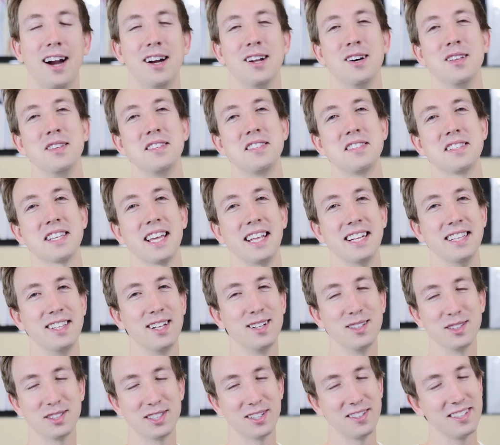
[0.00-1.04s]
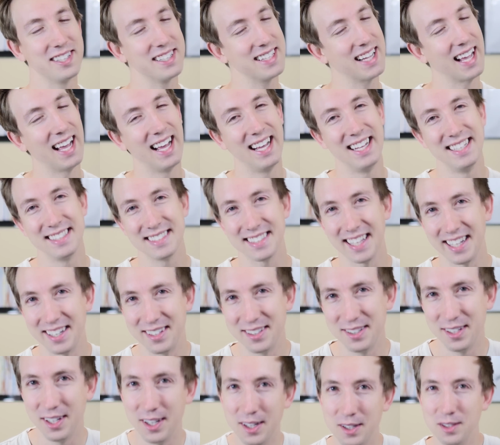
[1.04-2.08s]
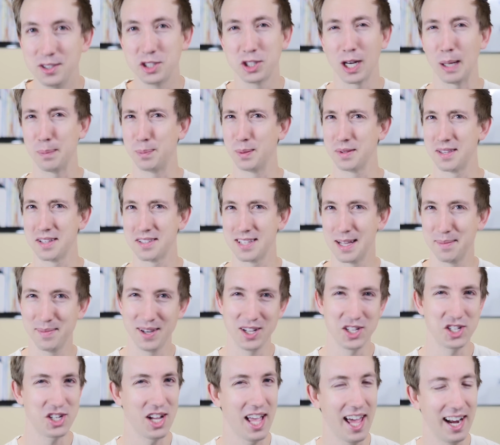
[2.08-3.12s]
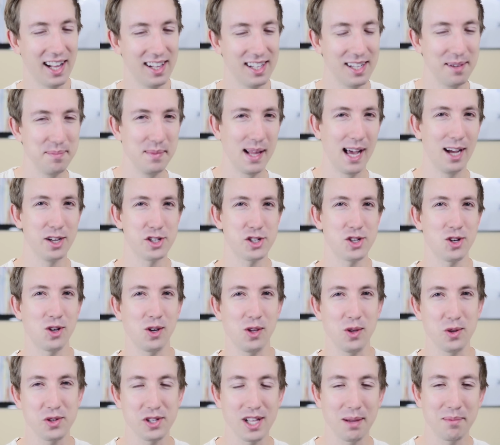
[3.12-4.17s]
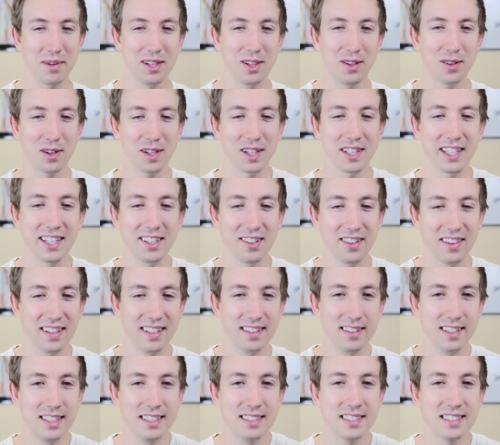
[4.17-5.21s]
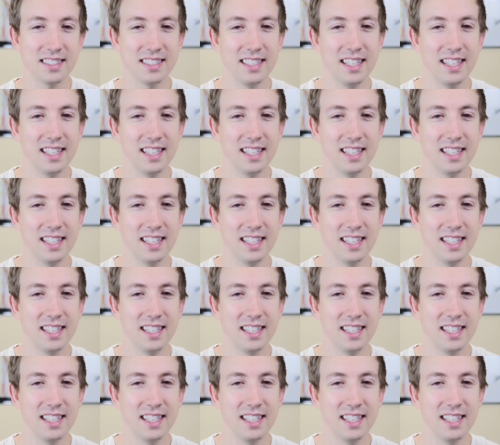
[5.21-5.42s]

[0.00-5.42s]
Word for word: don't know, this is getting a little dirty, guys. I don't know, should I put this on my channel? I'm not sure, usually I'm a little cleaner than this.